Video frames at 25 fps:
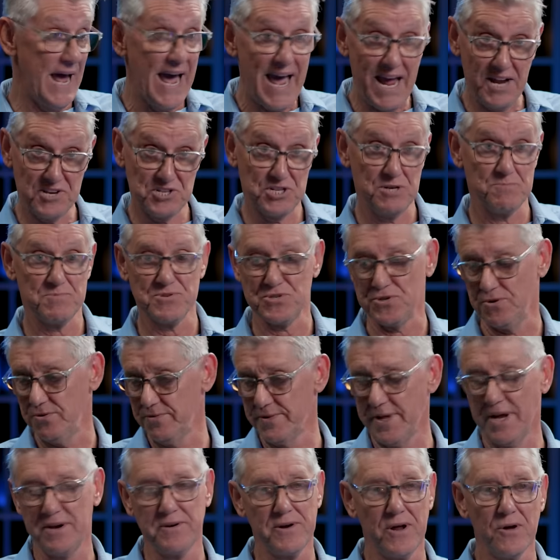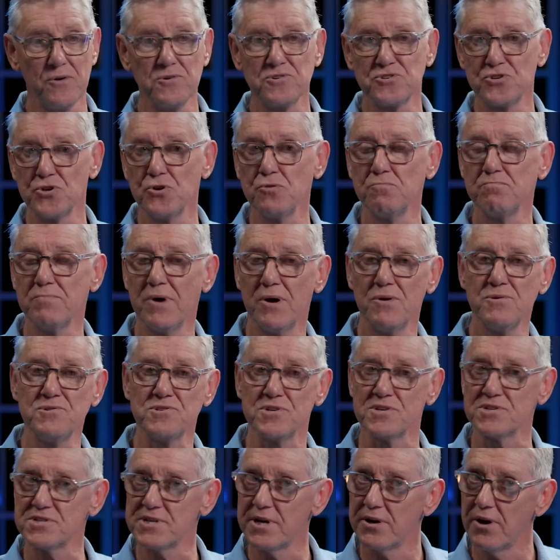Hatshepsut, they know
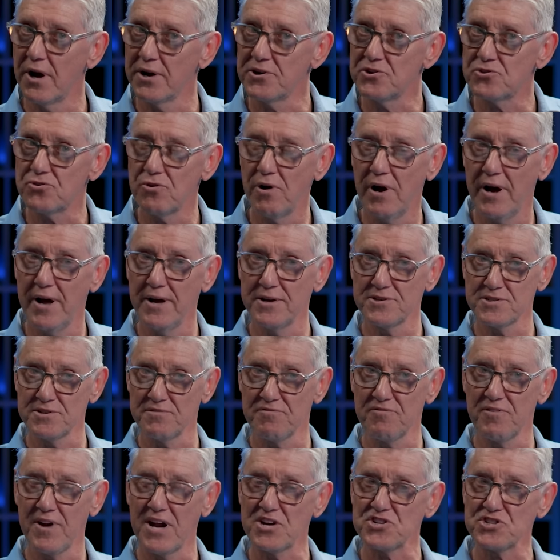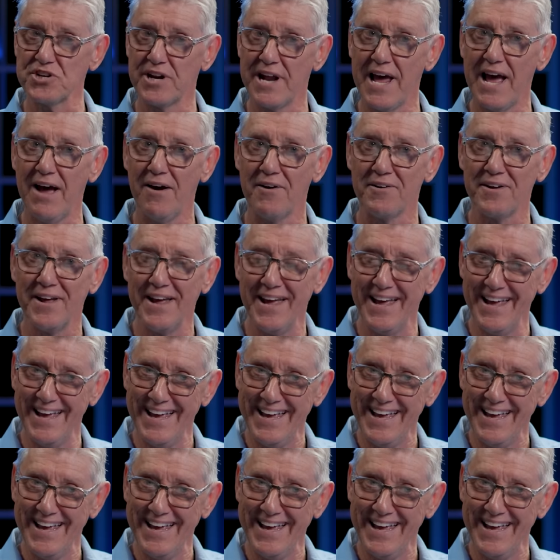Tuthmosis, and I try to flesh it out